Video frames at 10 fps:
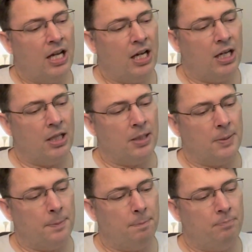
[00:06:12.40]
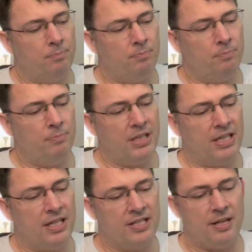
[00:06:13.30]

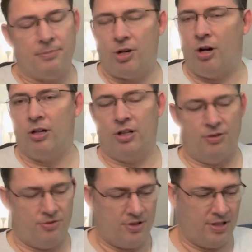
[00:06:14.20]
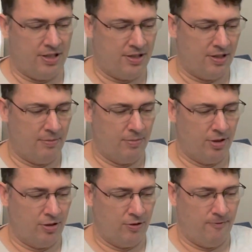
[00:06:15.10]
Because I'm Carlos is
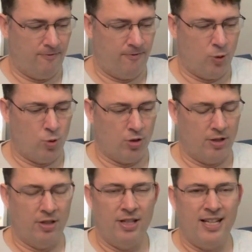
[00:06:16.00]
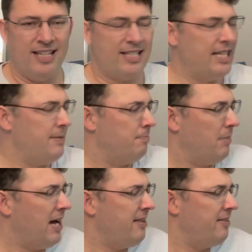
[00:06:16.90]
number four. See,
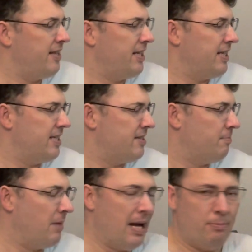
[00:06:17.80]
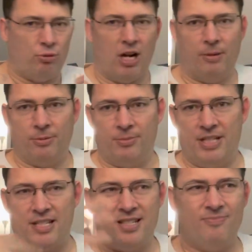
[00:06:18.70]
my thing is, my problem
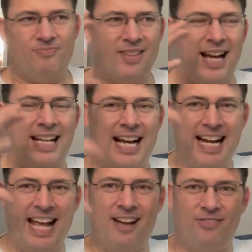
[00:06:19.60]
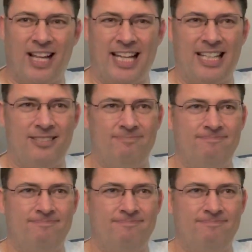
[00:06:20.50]
is, I kind of have like,